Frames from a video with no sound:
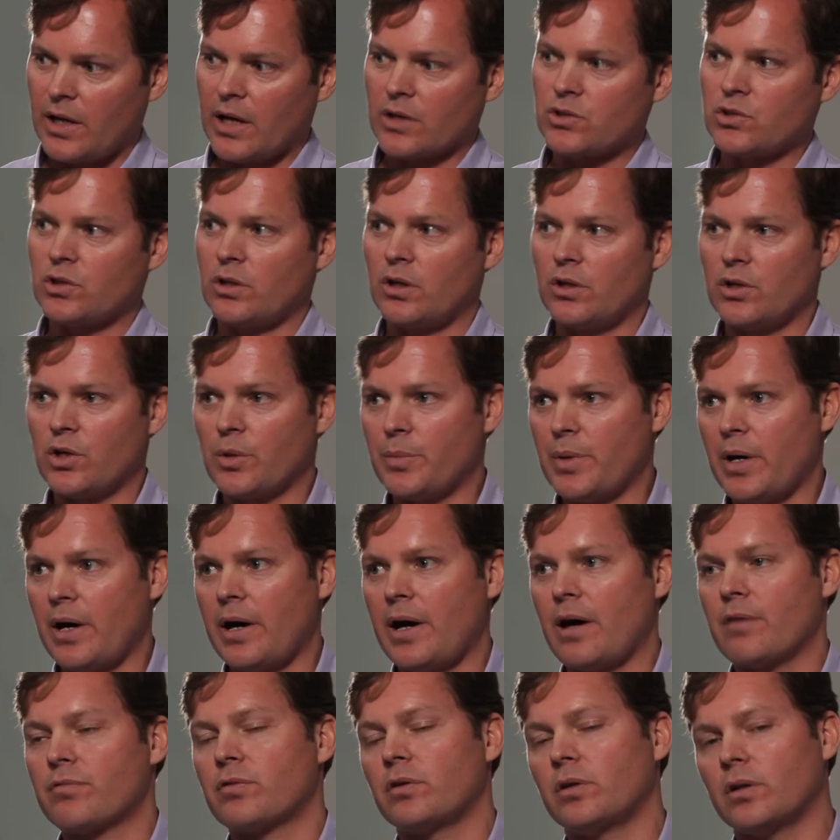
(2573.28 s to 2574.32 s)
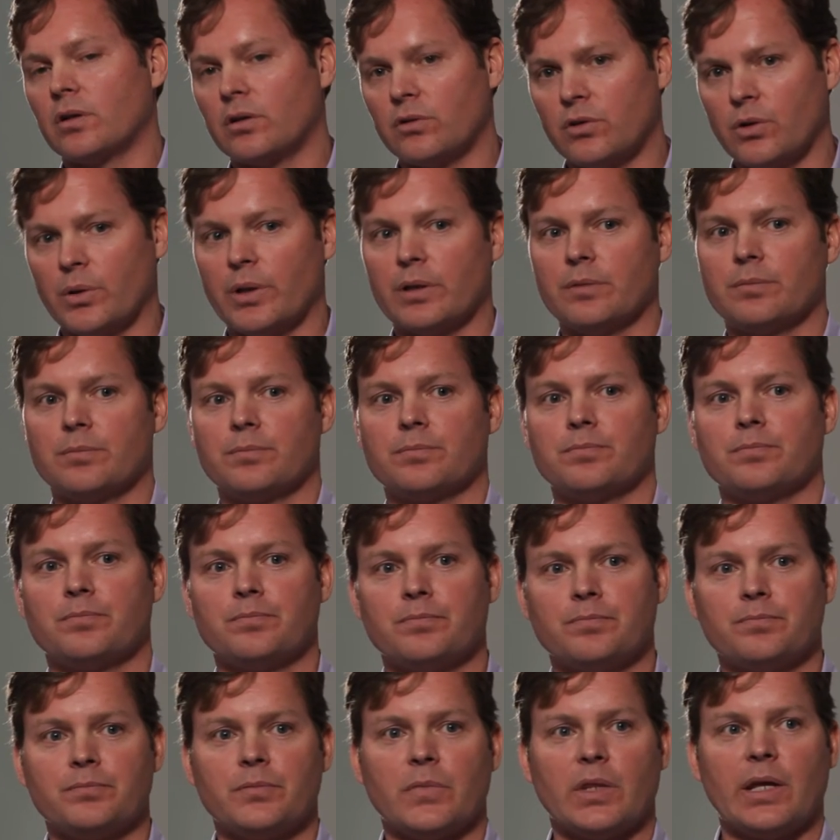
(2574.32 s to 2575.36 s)
action on your behalf, and it'll do it.
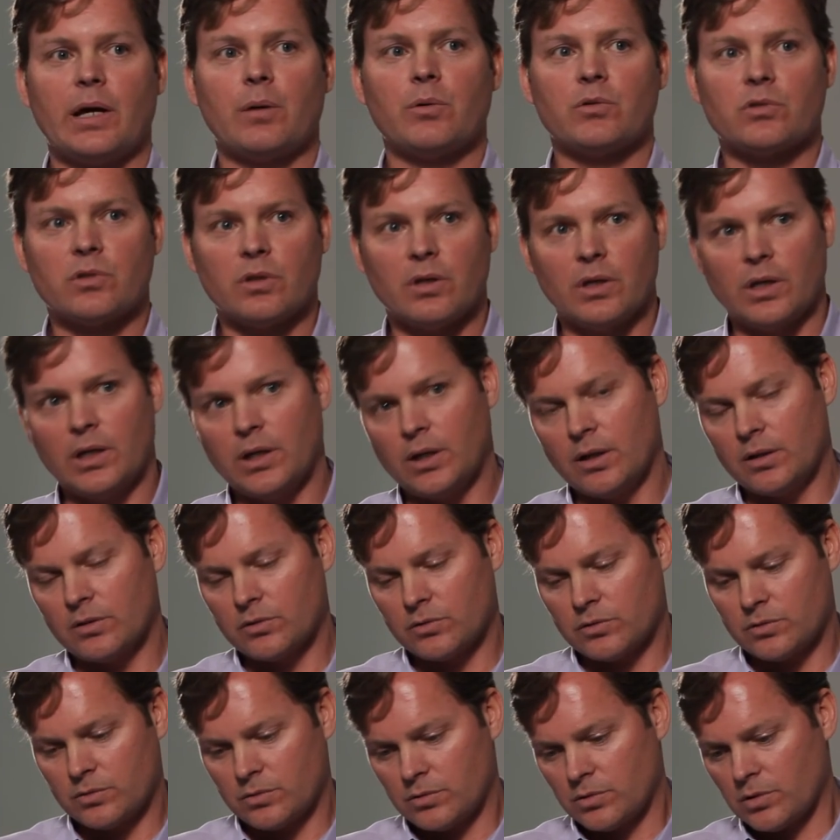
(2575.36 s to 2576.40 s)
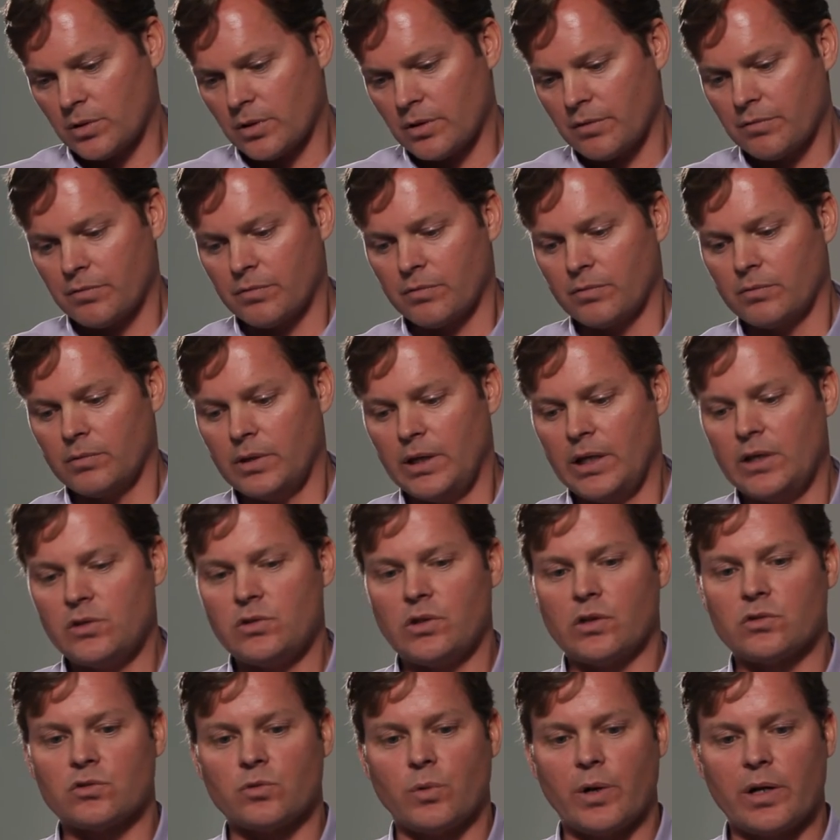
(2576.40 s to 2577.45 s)
That was the sort of
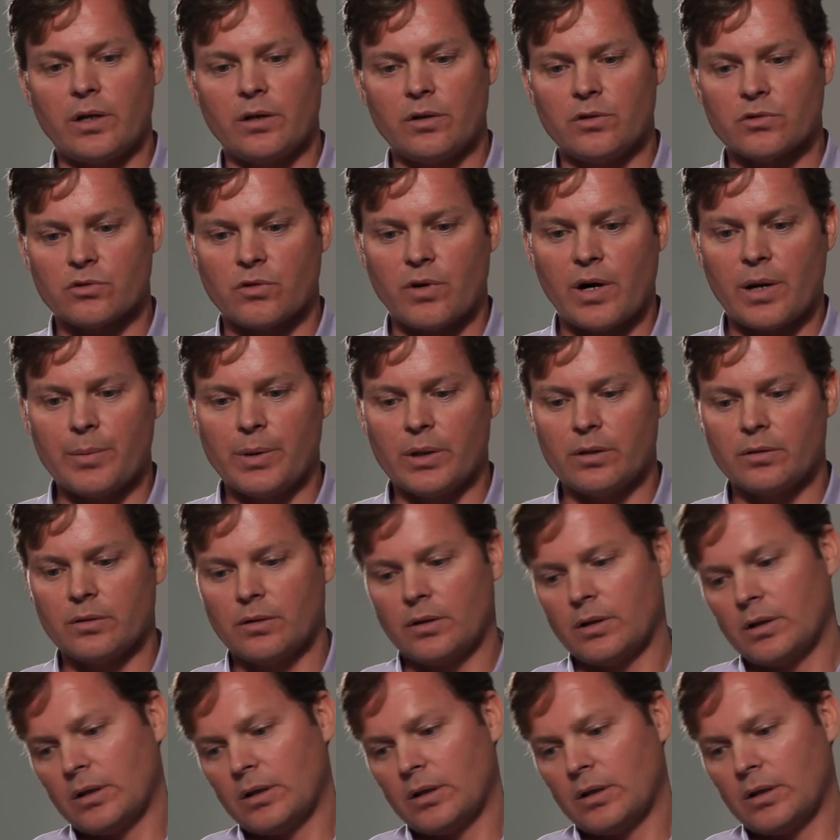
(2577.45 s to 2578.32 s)
easiest way to describe it.